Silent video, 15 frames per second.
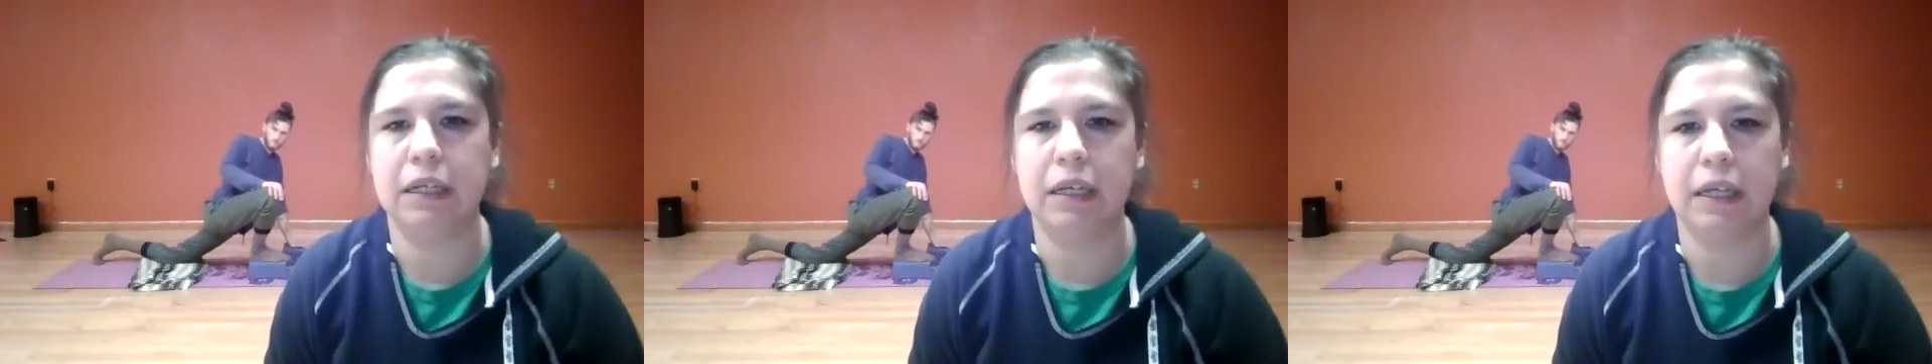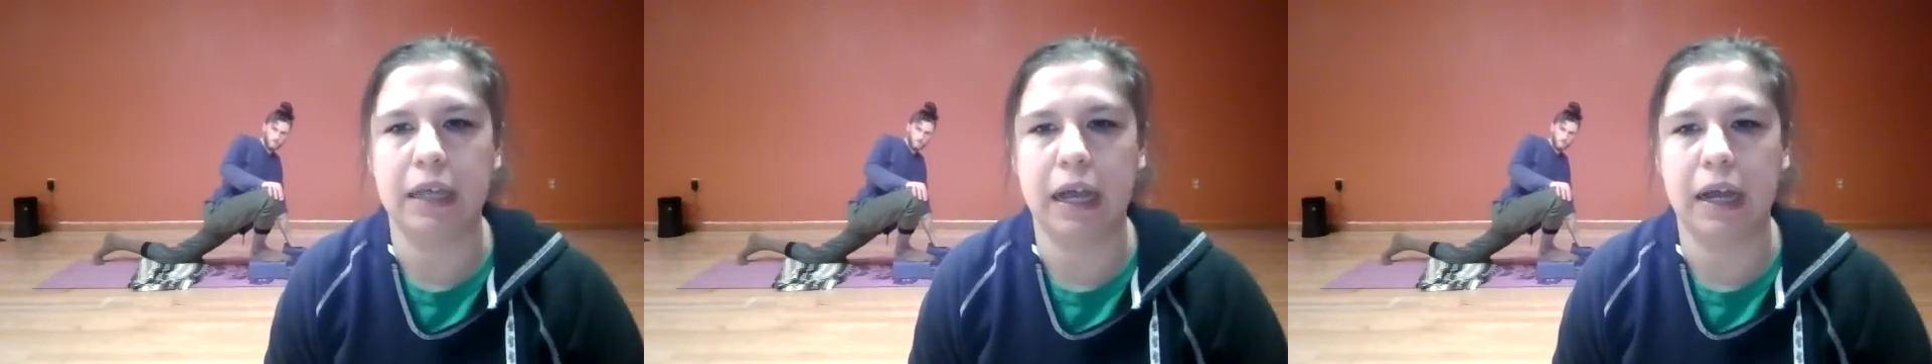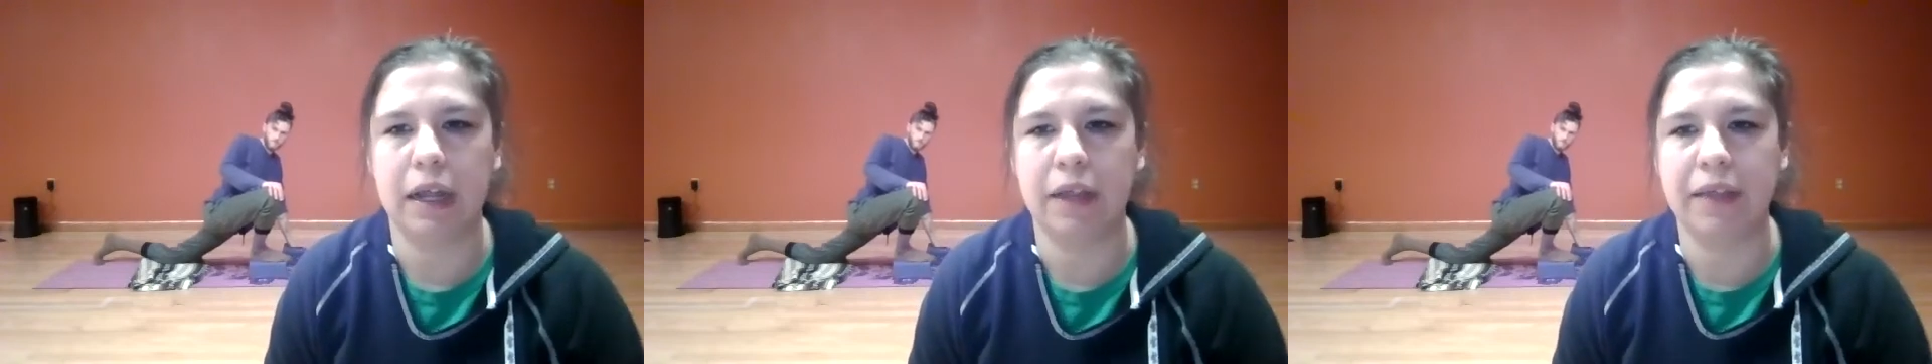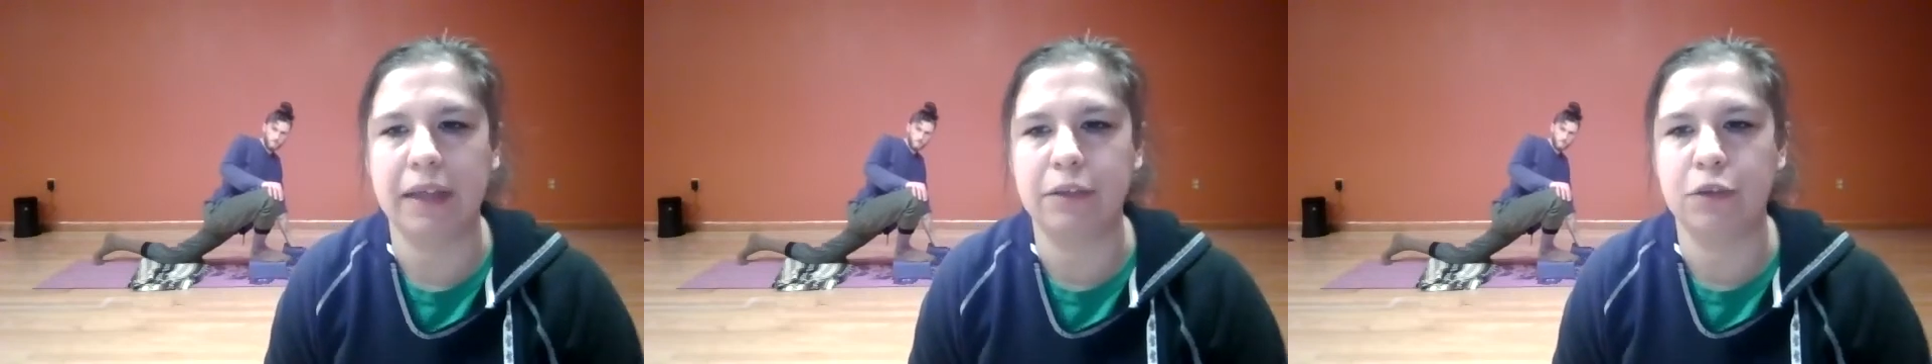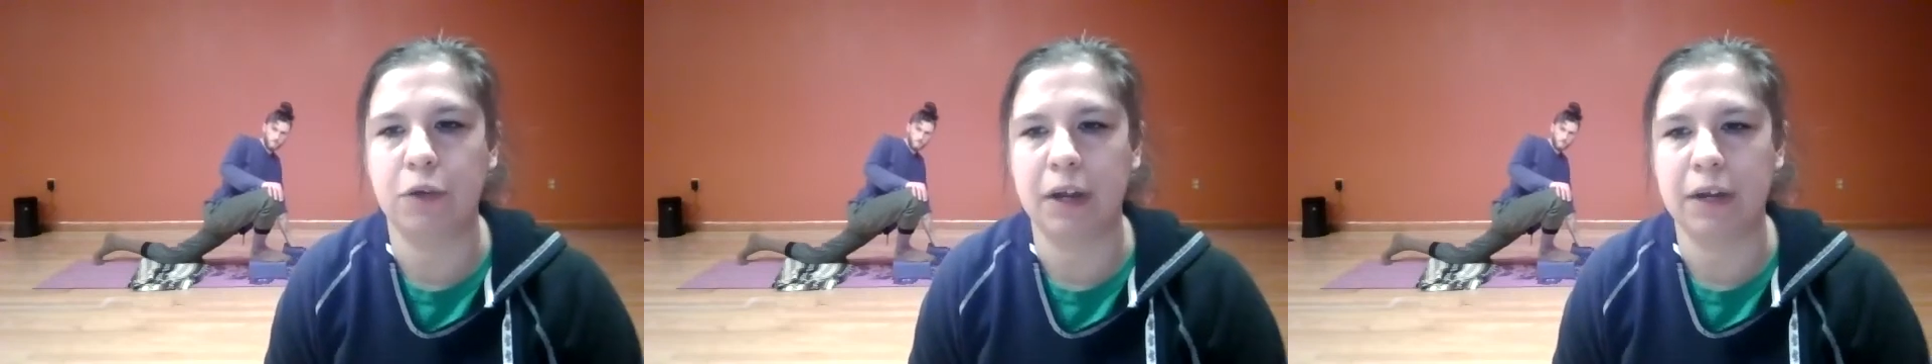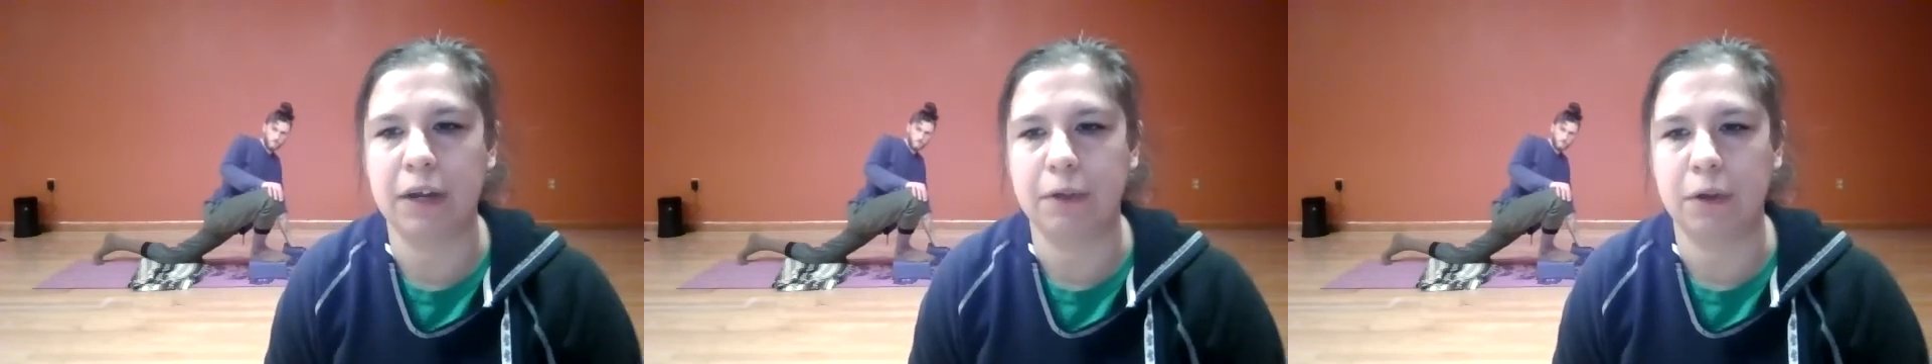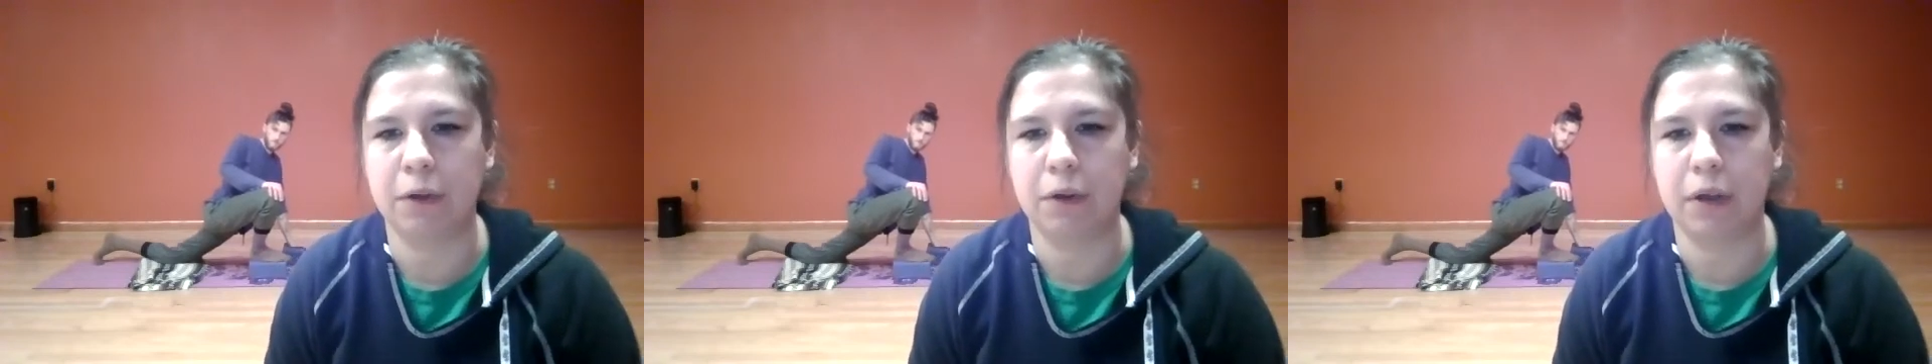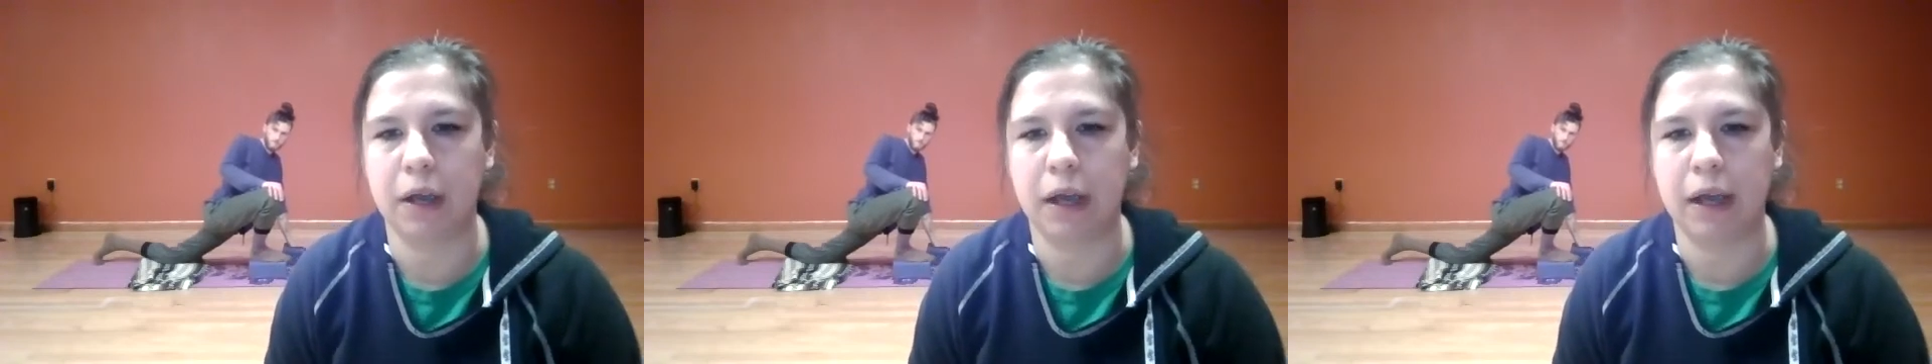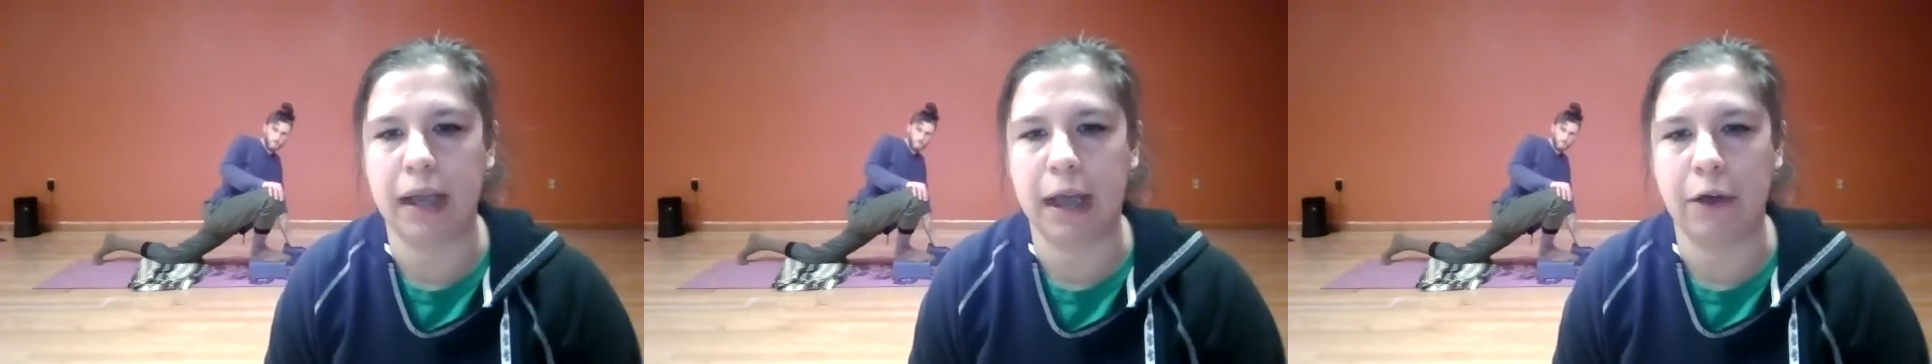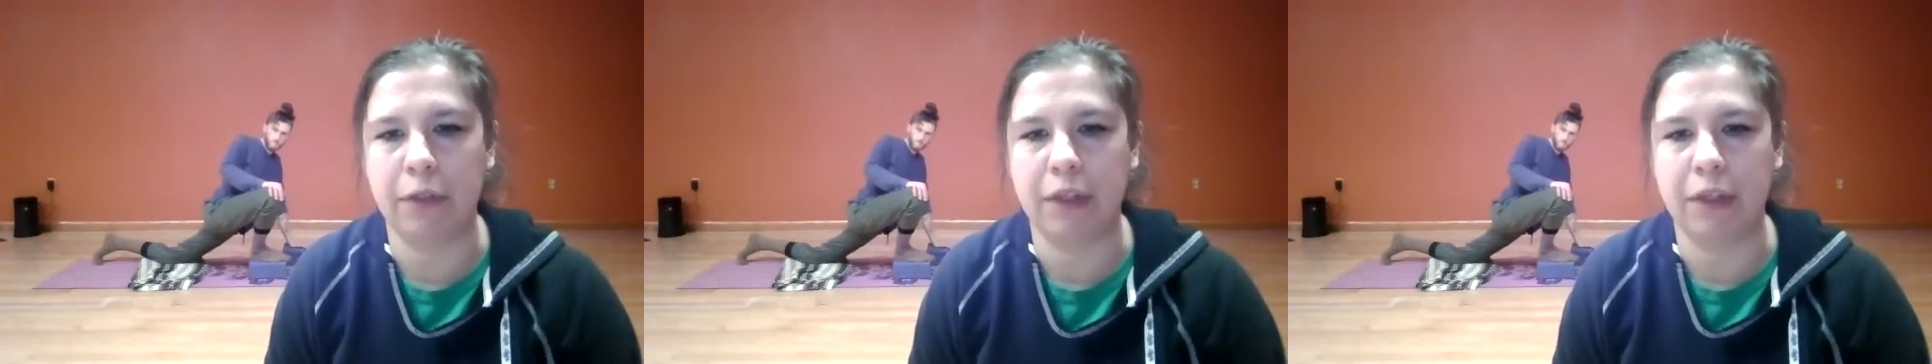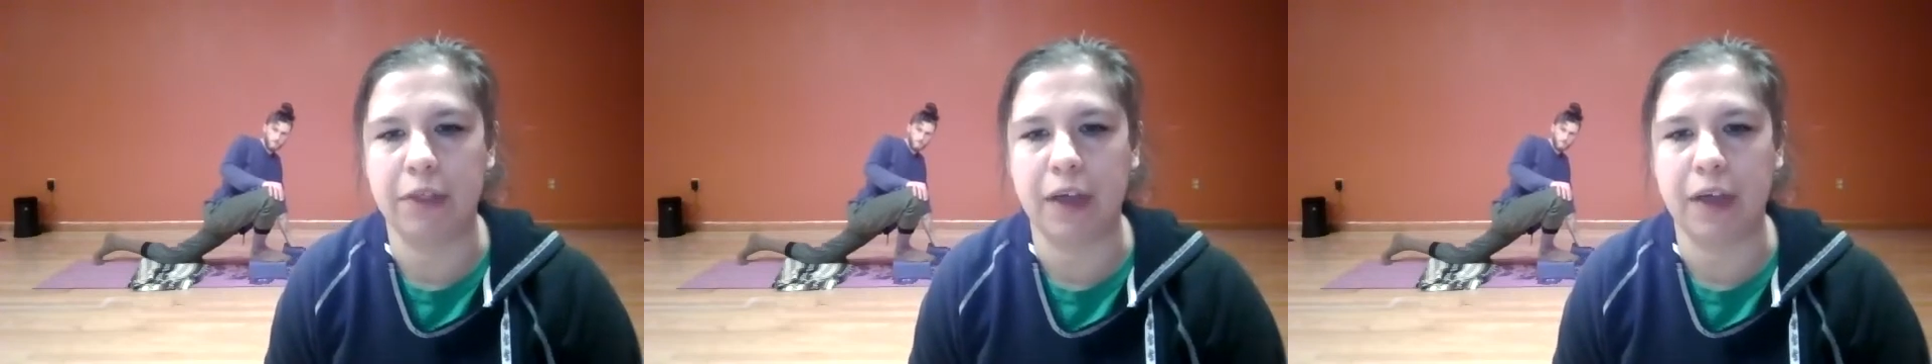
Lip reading: Yeah, and that's great if you're on the